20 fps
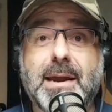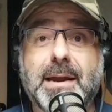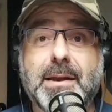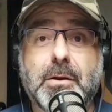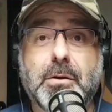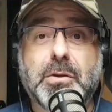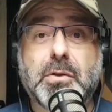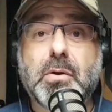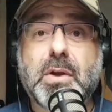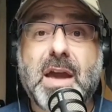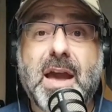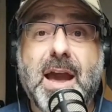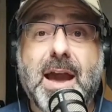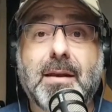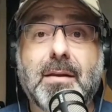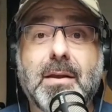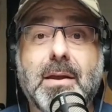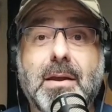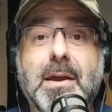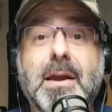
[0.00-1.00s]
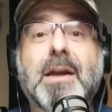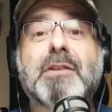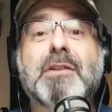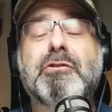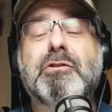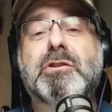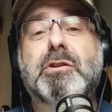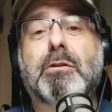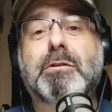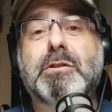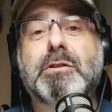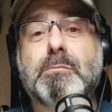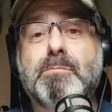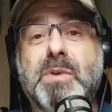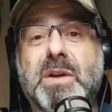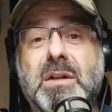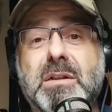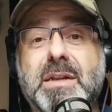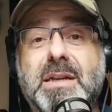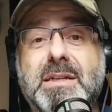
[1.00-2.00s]
I know you can to start to
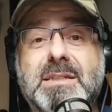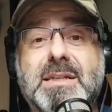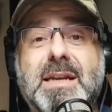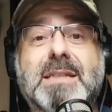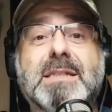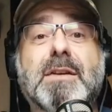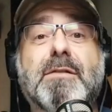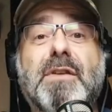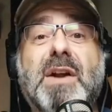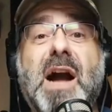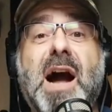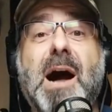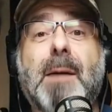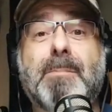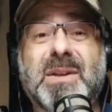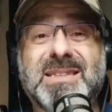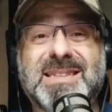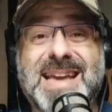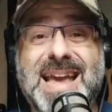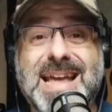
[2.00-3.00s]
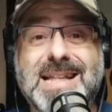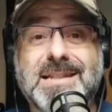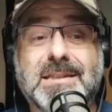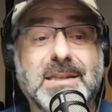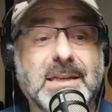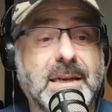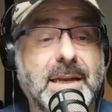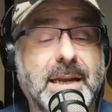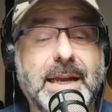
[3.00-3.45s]
build a sense of competence in